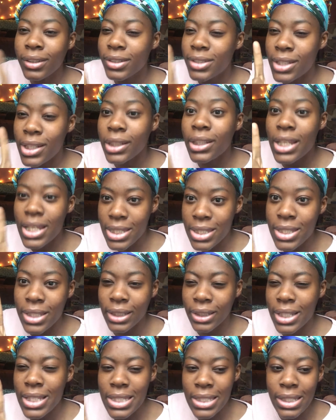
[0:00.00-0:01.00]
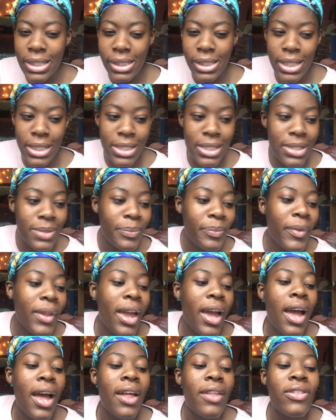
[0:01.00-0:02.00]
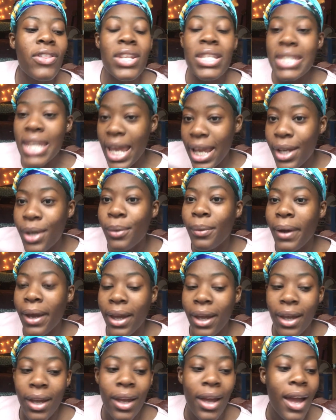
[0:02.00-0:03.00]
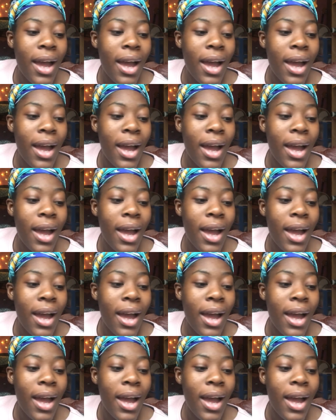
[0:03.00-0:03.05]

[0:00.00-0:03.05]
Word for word: Listen, listen to this. The takeaway.